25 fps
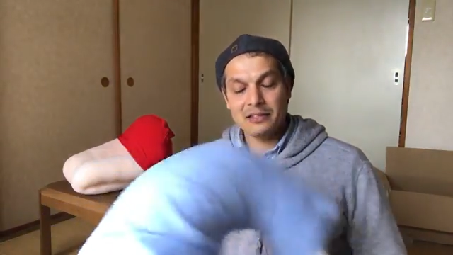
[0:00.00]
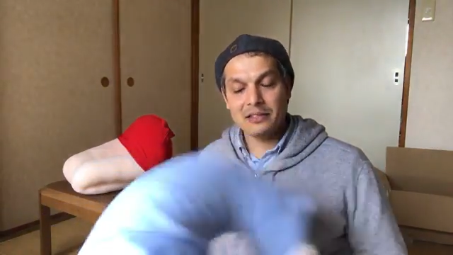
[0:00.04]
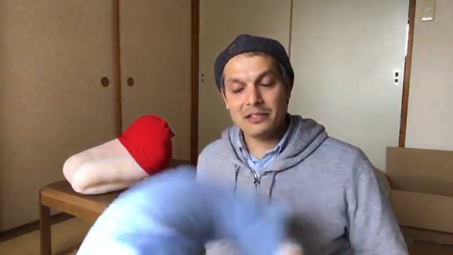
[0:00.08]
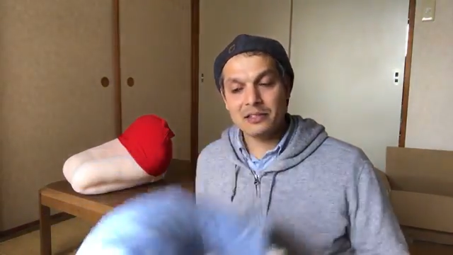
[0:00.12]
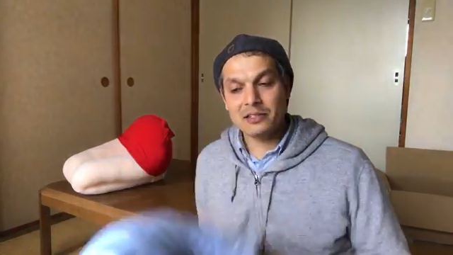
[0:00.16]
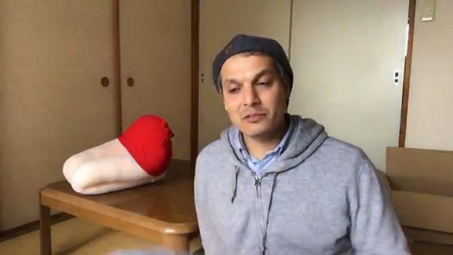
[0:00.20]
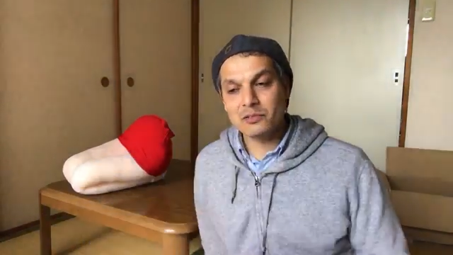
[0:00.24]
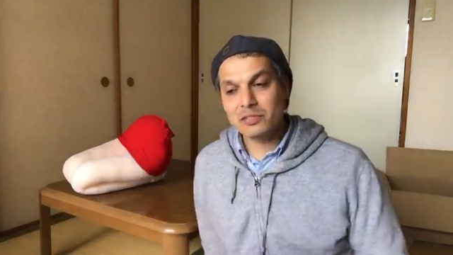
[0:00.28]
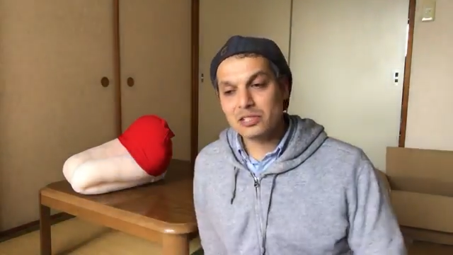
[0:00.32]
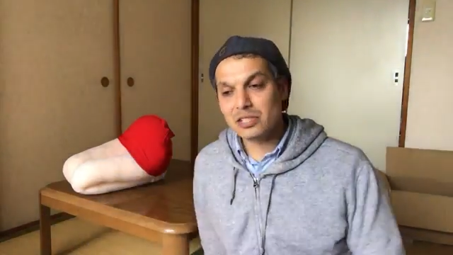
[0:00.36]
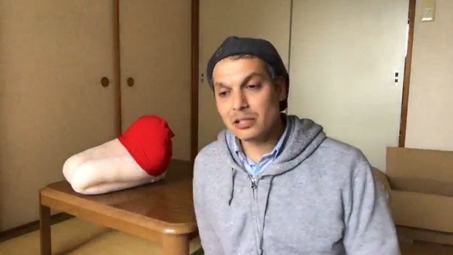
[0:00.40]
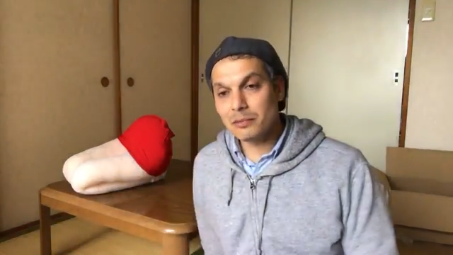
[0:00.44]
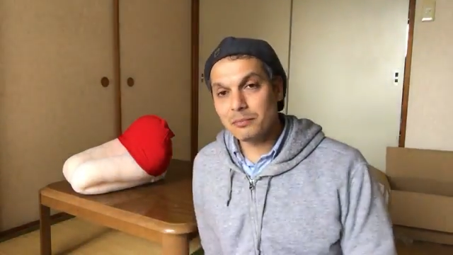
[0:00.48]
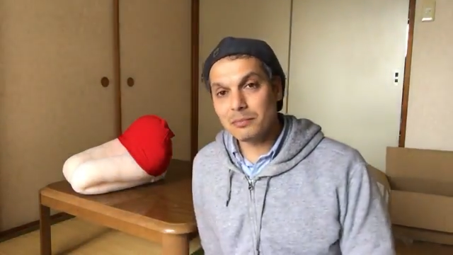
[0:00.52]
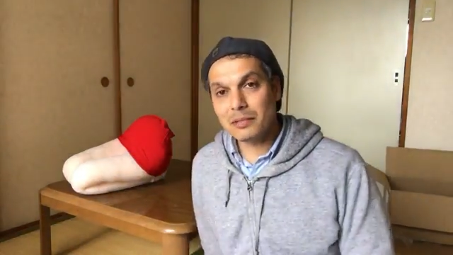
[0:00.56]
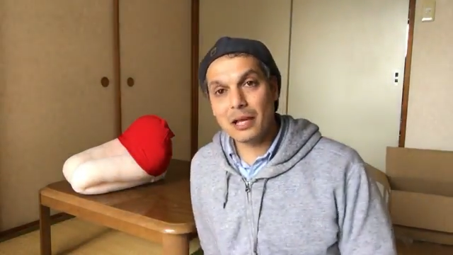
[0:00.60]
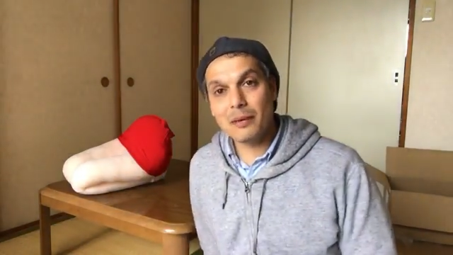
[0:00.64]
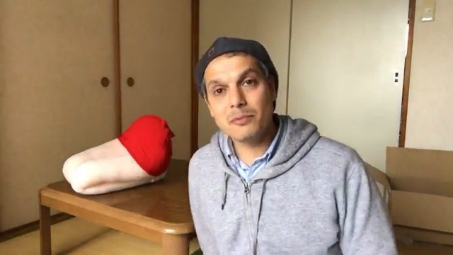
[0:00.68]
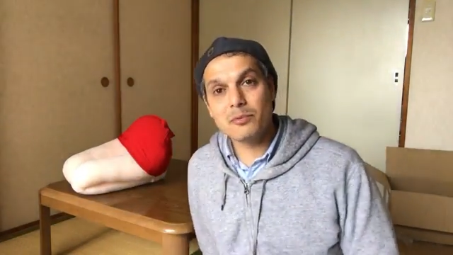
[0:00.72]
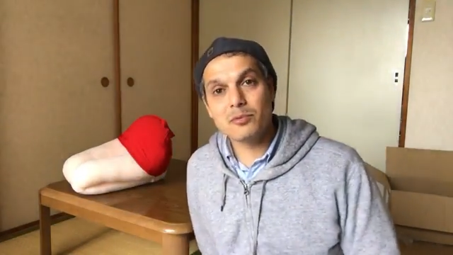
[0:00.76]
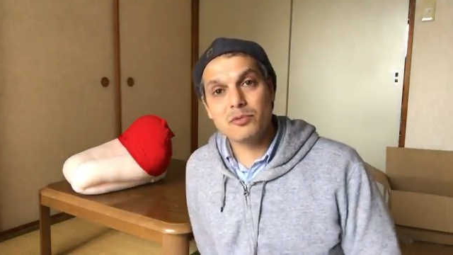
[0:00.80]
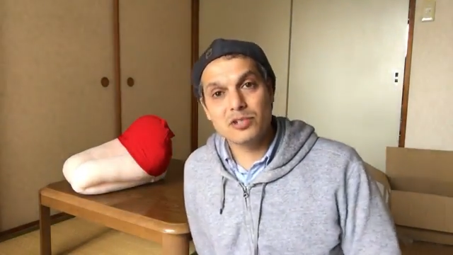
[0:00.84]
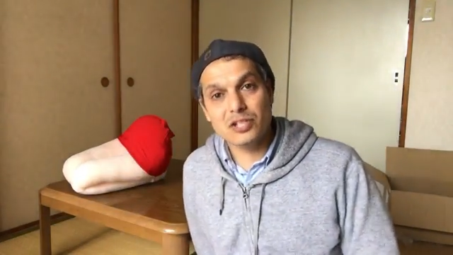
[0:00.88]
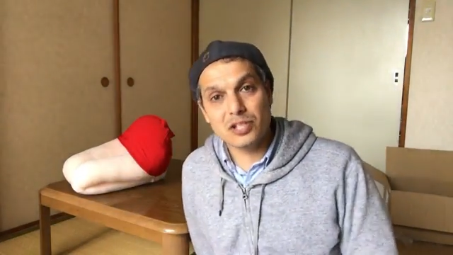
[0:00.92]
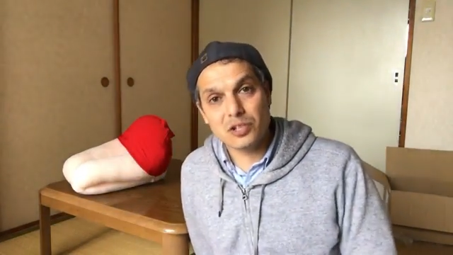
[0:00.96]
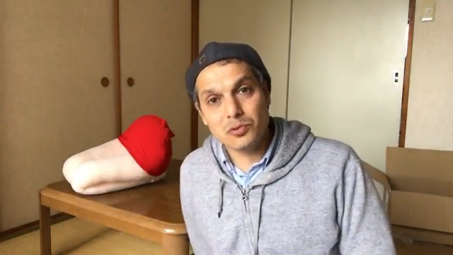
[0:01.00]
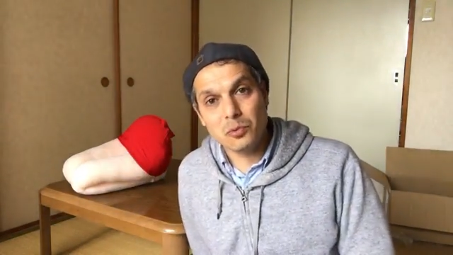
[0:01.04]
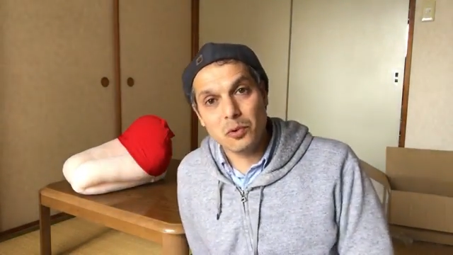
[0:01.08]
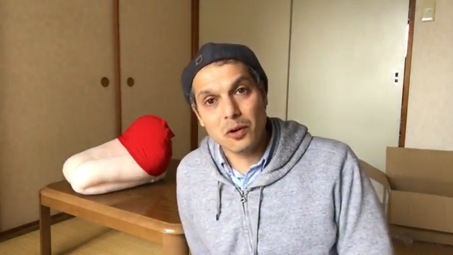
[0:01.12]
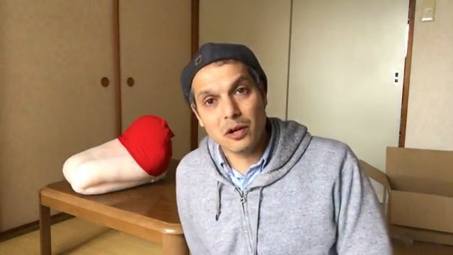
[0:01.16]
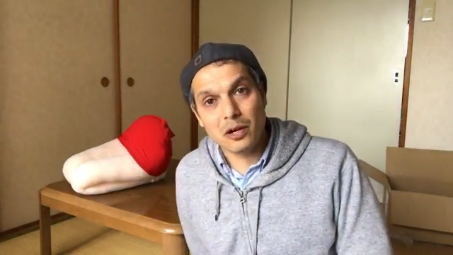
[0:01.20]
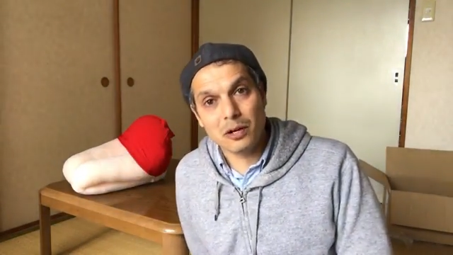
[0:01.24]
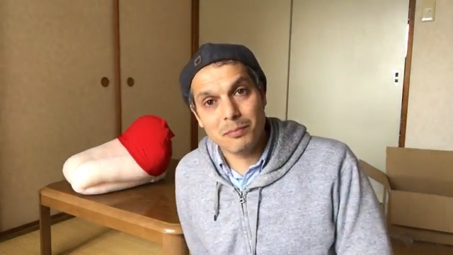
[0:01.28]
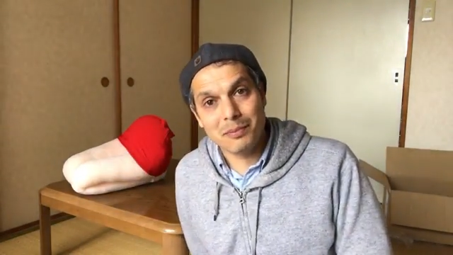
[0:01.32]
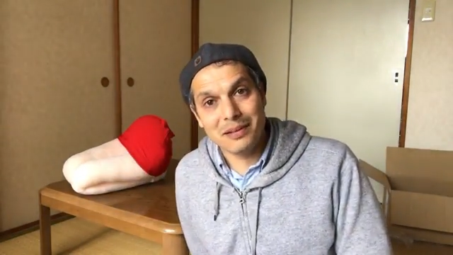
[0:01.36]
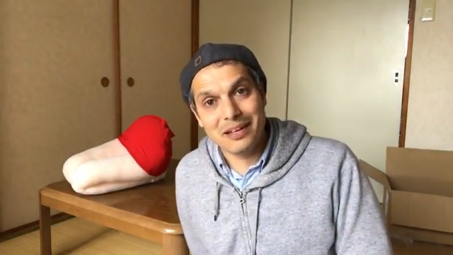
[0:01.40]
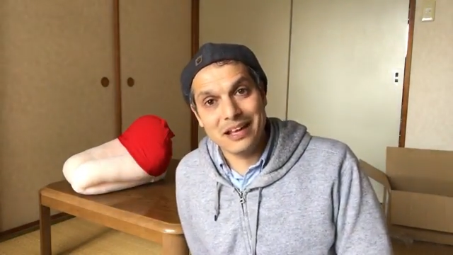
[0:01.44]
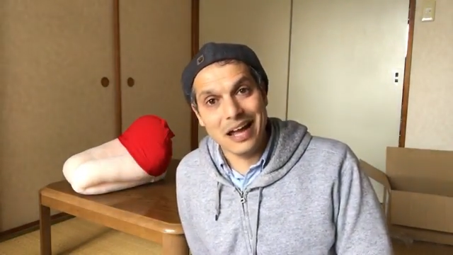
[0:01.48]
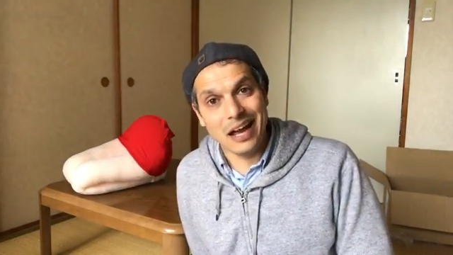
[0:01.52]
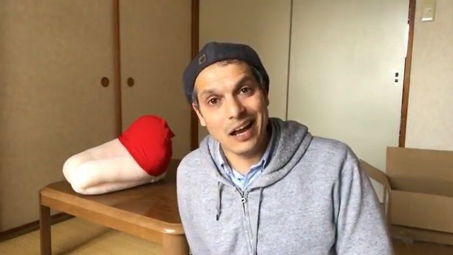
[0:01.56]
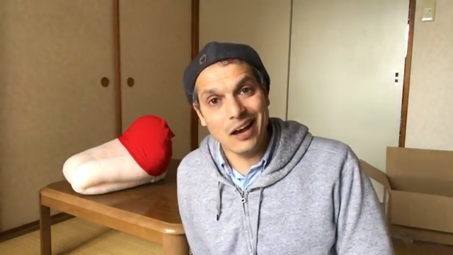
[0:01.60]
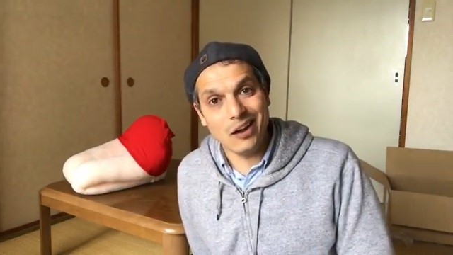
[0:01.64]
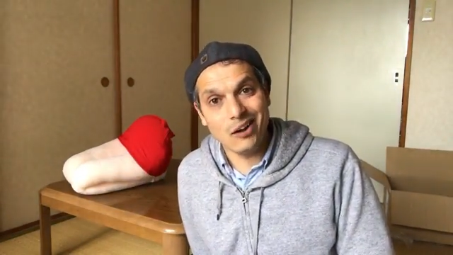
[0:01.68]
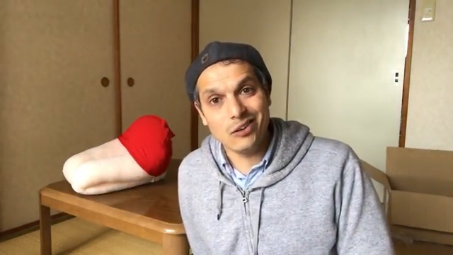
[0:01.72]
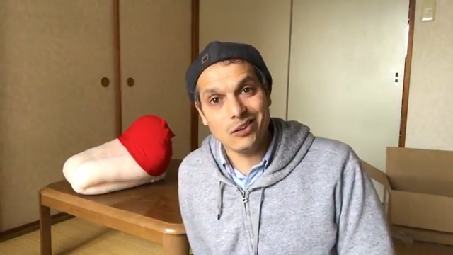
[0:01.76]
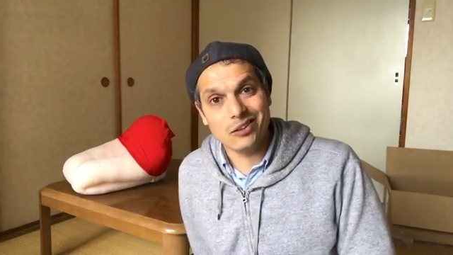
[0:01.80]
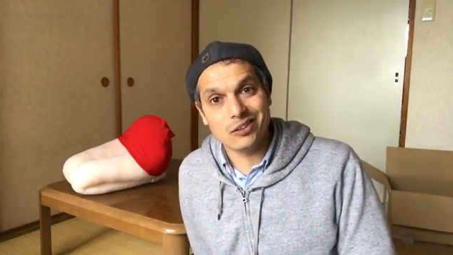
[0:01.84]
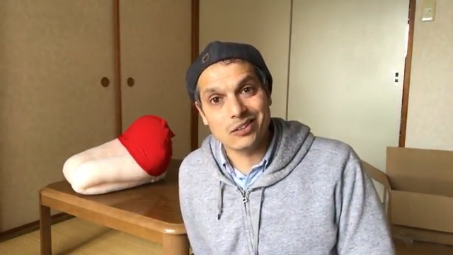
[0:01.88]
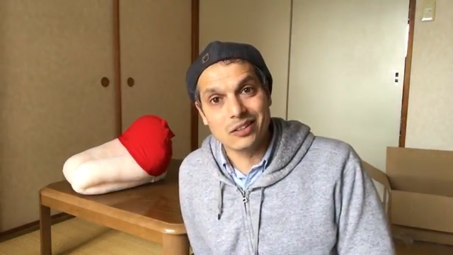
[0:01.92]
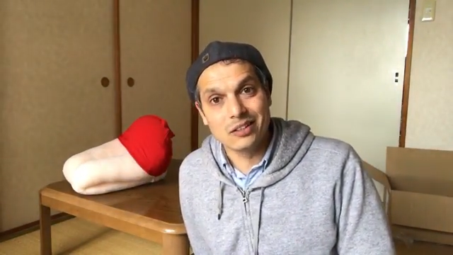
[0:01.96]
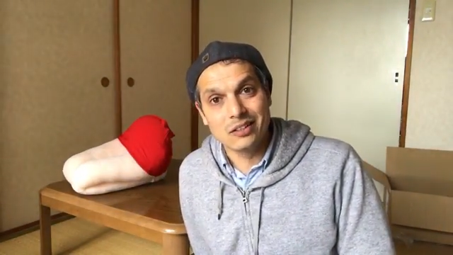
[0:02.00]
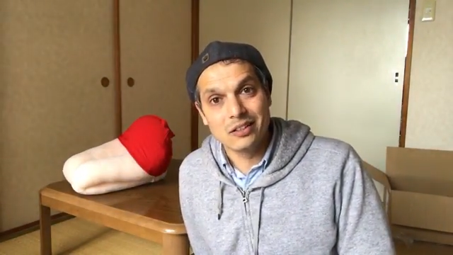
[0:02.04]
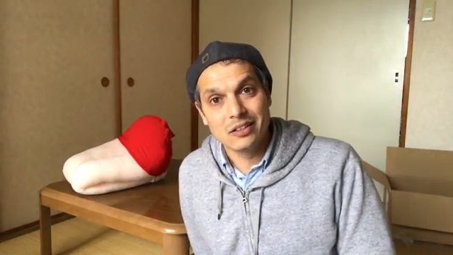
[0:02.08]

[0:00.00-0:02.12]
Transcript: sometimes we just want to be held.